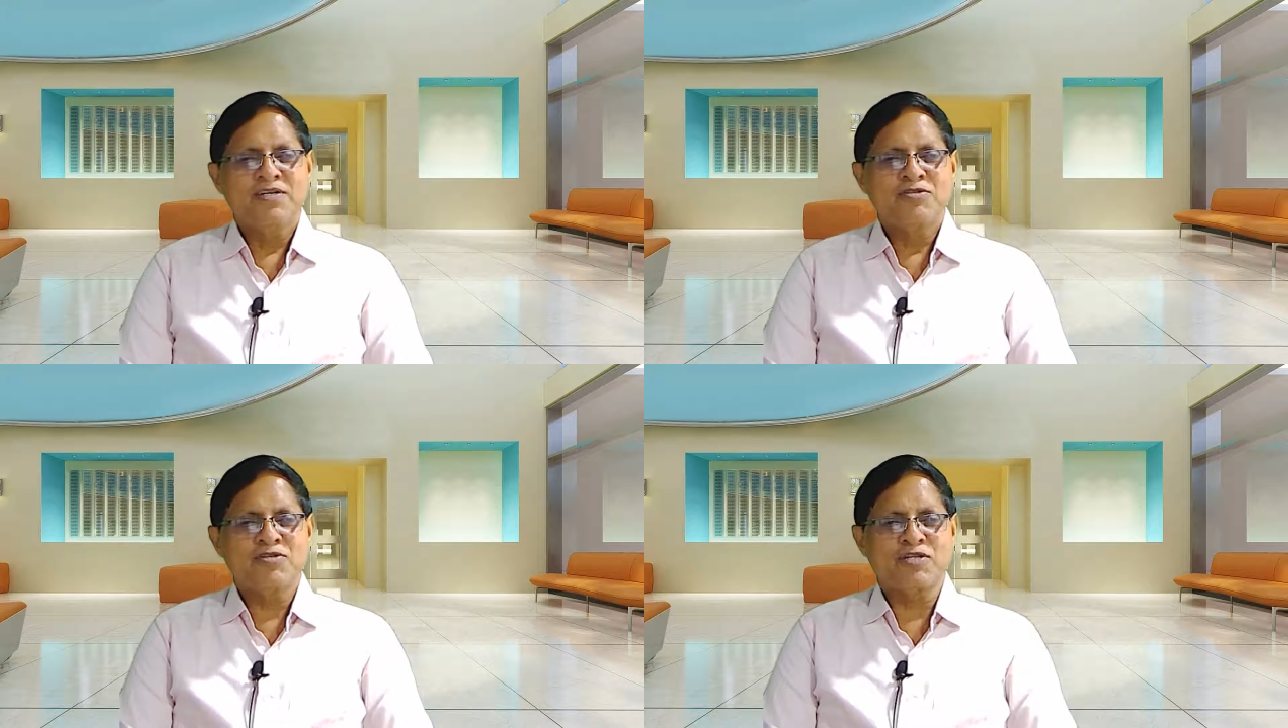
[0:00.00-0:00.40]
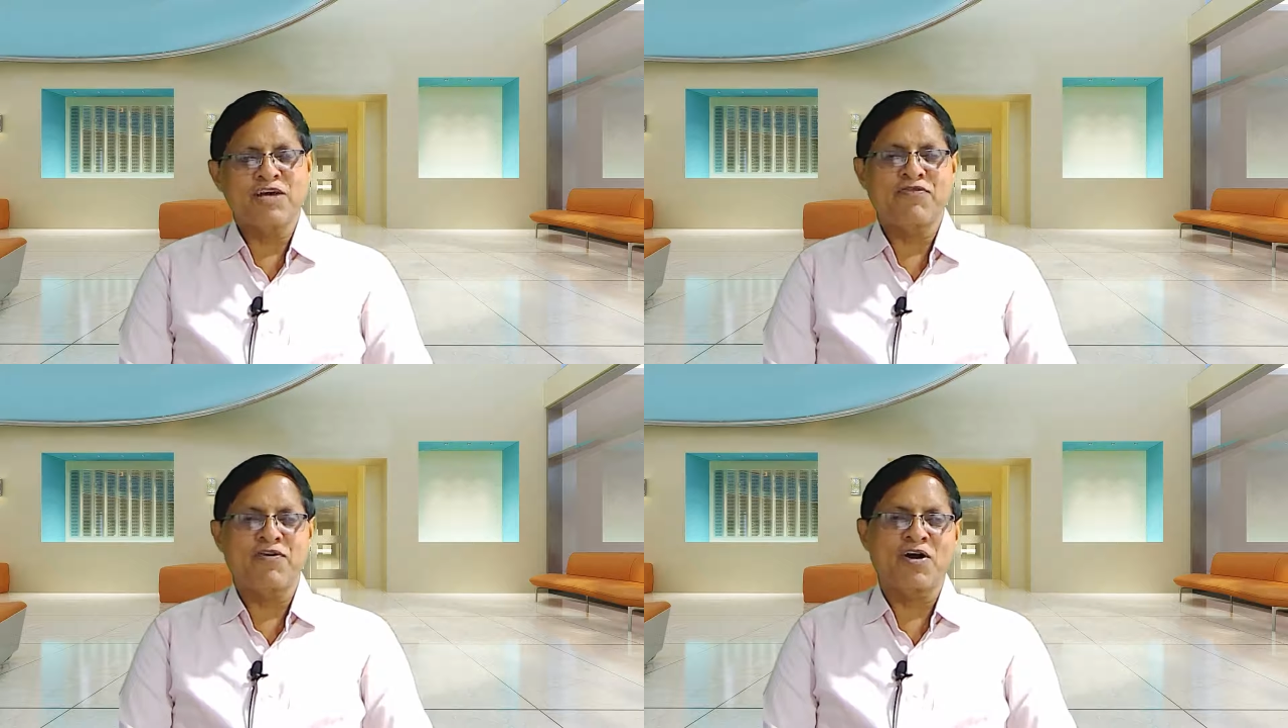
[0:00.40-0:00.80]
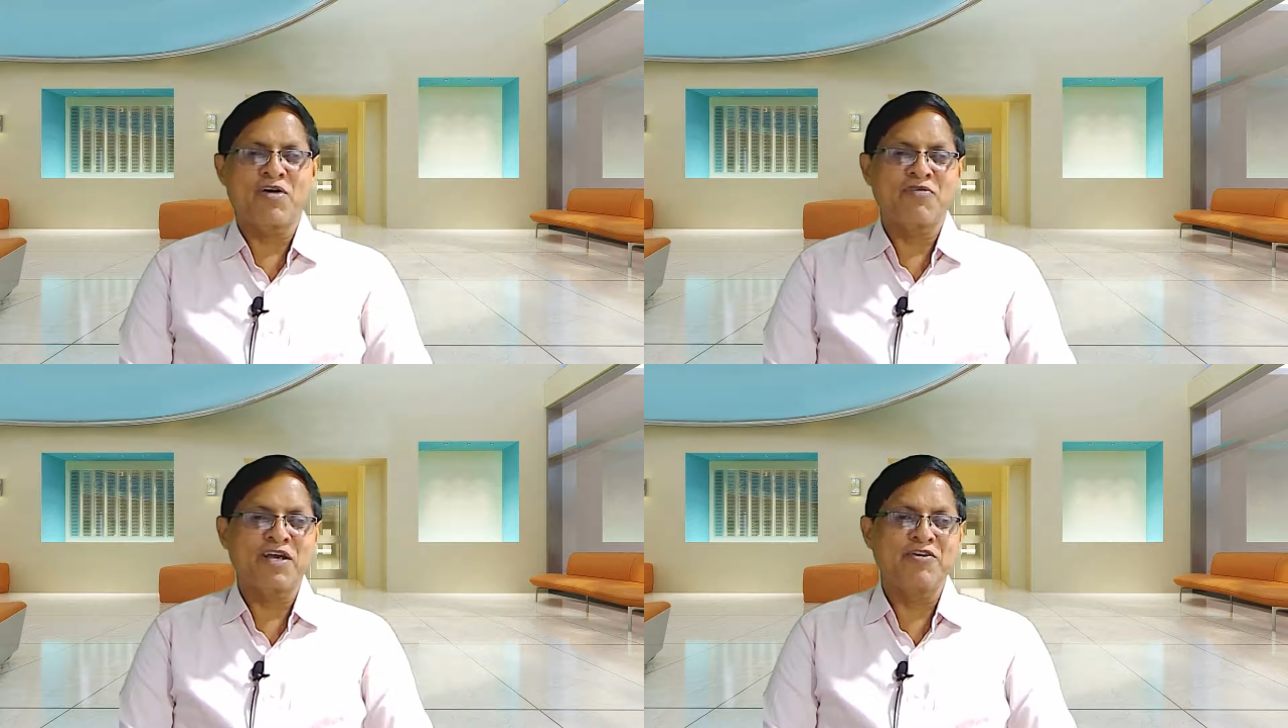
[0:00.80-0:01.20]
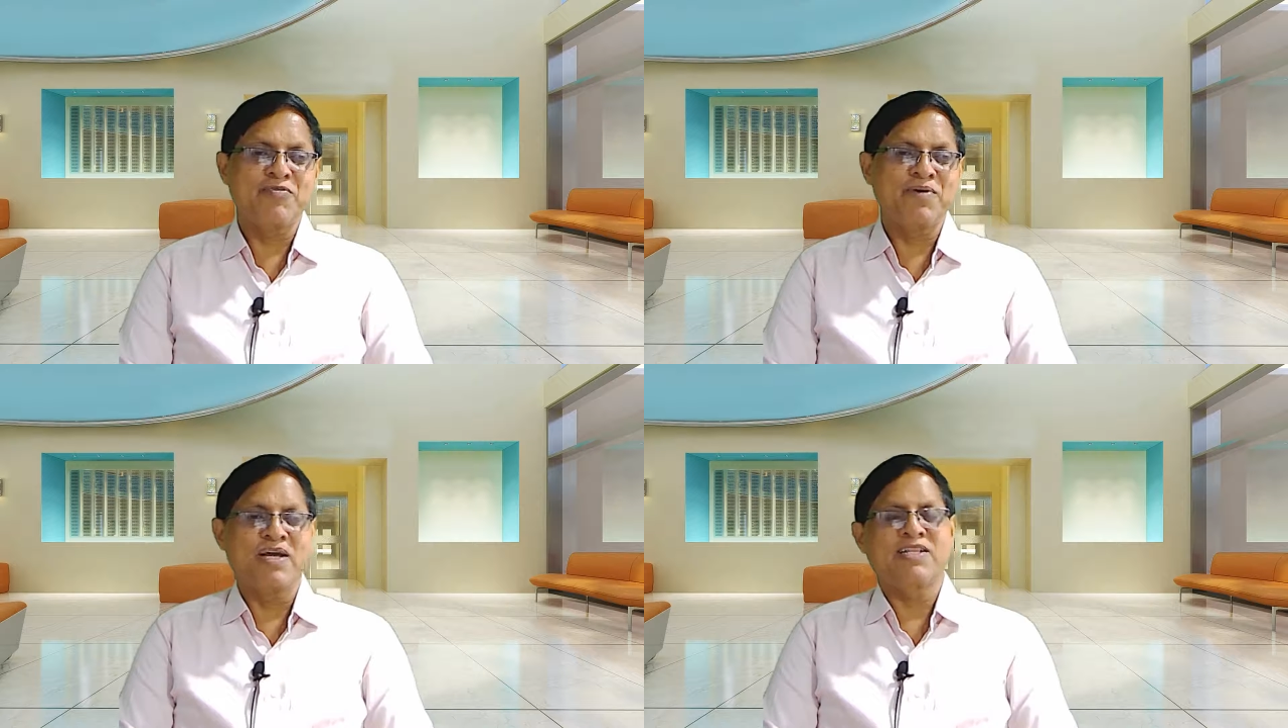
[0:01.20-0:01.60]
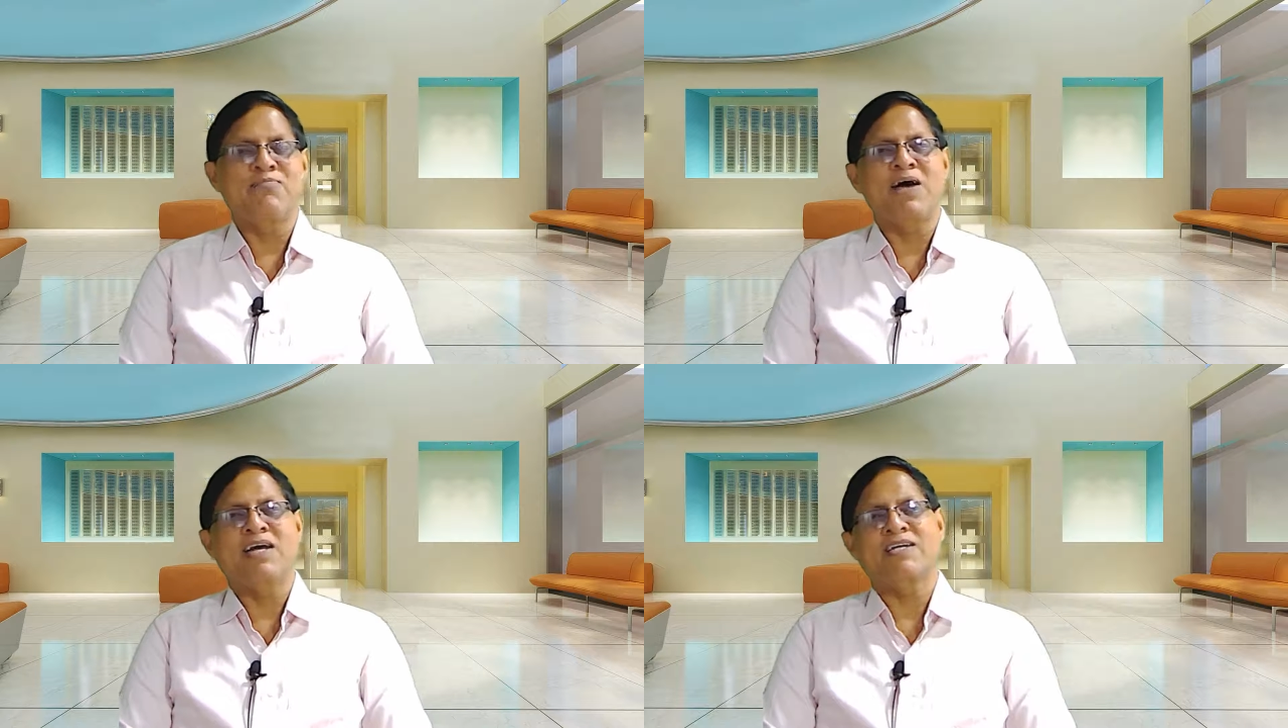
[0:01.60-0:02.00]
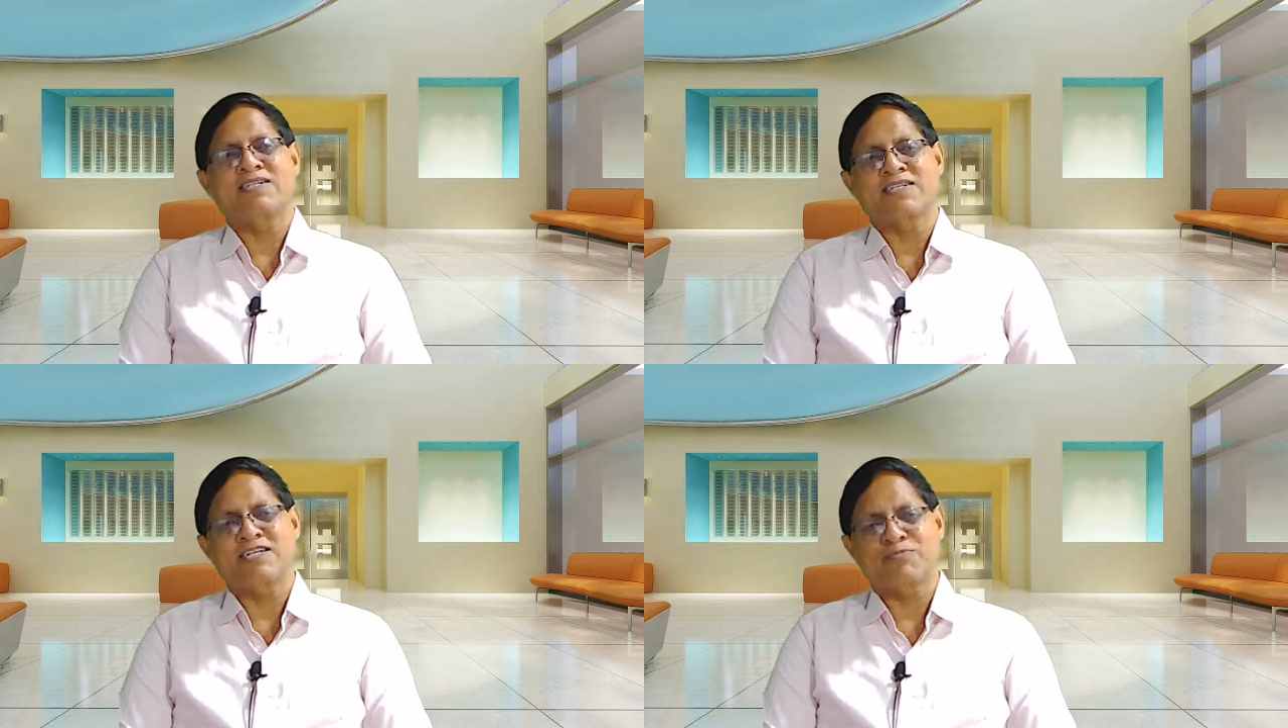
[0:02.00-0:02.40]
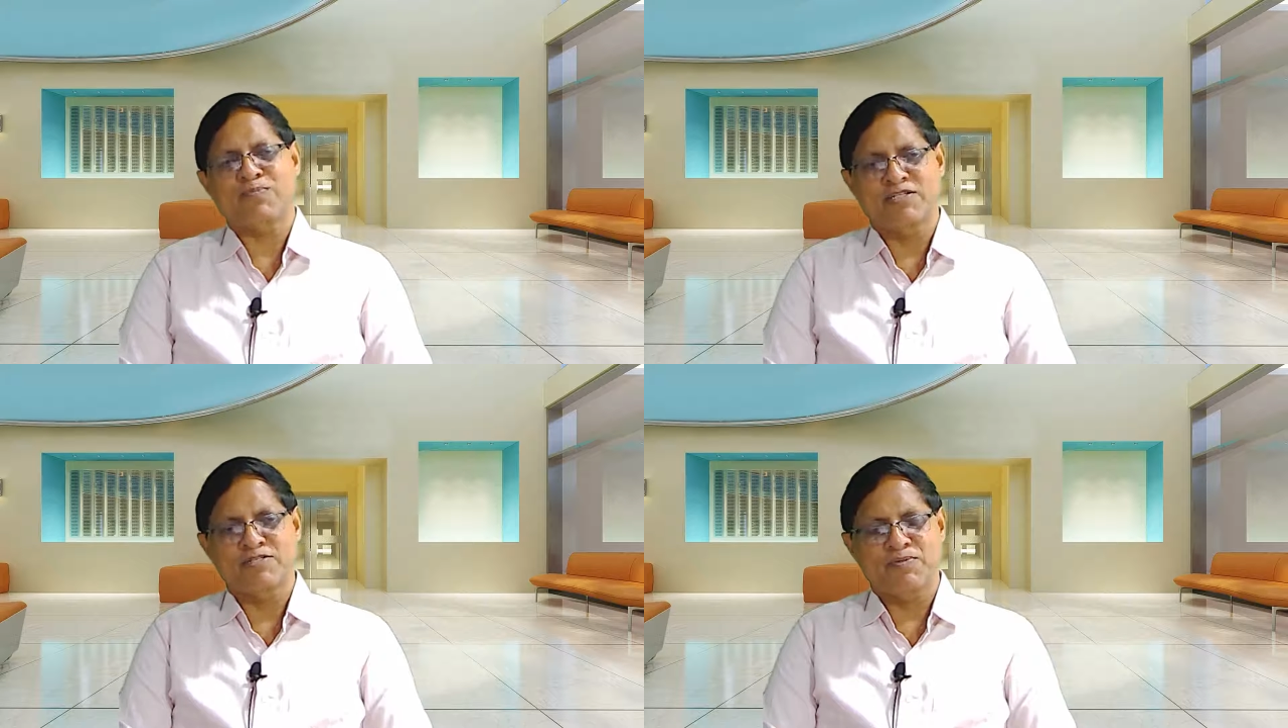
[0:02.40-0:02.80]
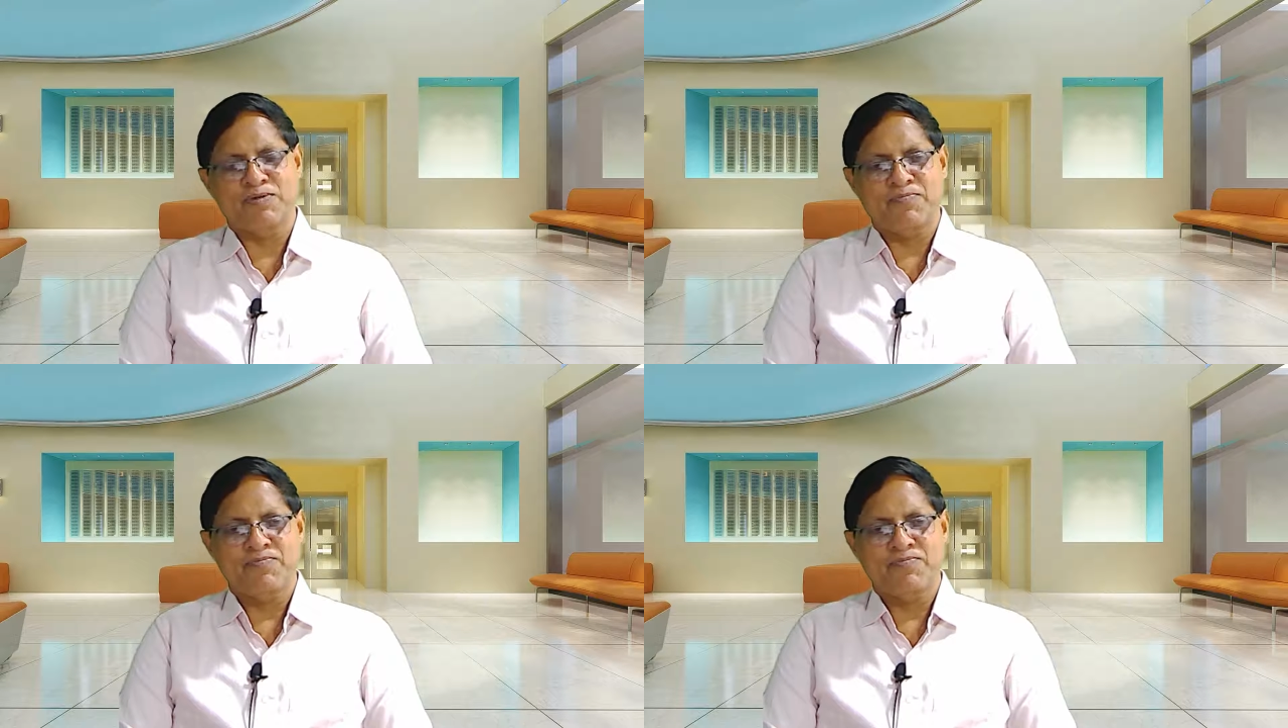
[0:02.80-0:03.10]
So therefore, how can you make the bankers responsible?